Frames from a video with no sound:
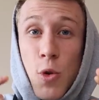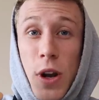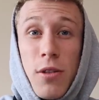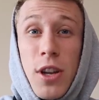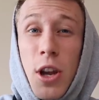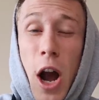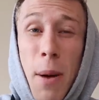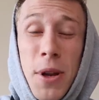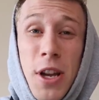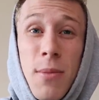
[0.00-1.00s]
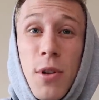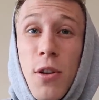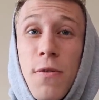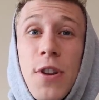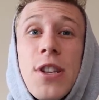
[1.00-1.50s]
quickly comment down
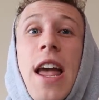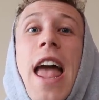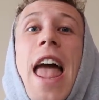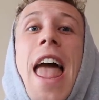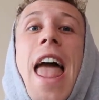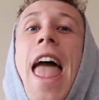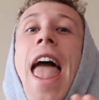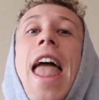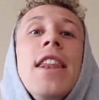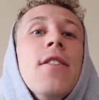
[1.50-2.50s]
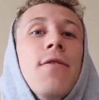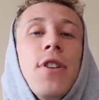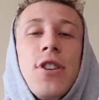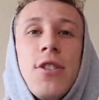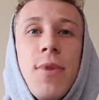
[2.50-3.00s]
below if any of
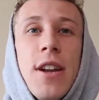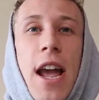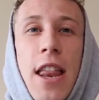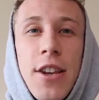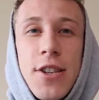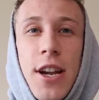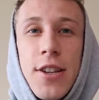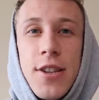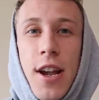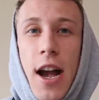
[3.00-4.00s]
this has made any sense.